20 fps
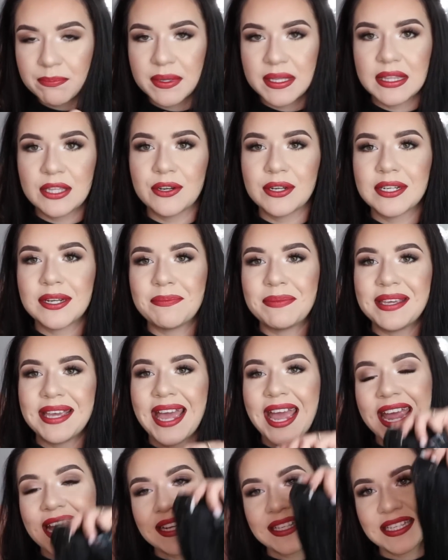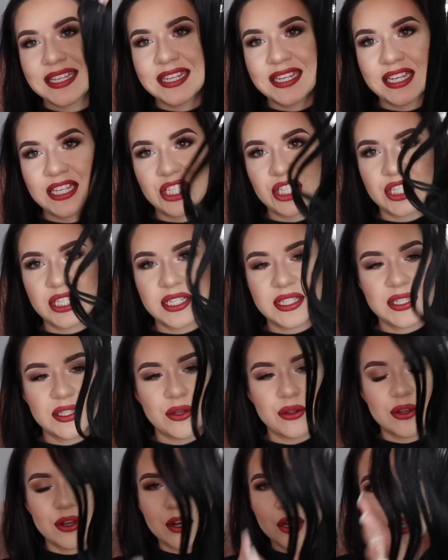but they're going to be 18 inches,
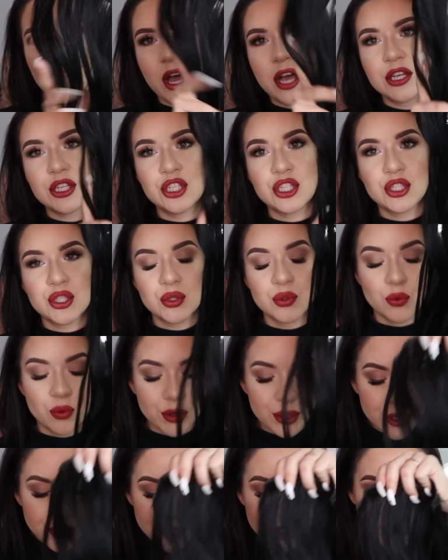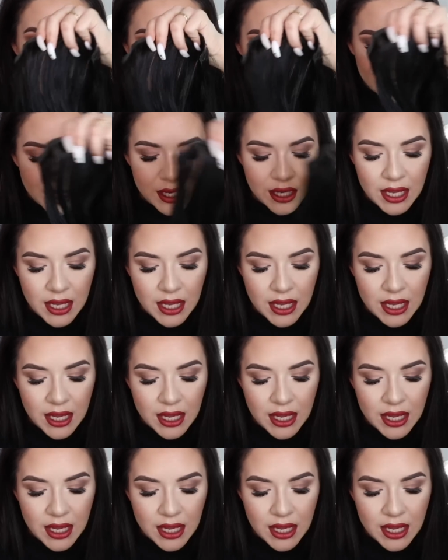so they're a lot shorter.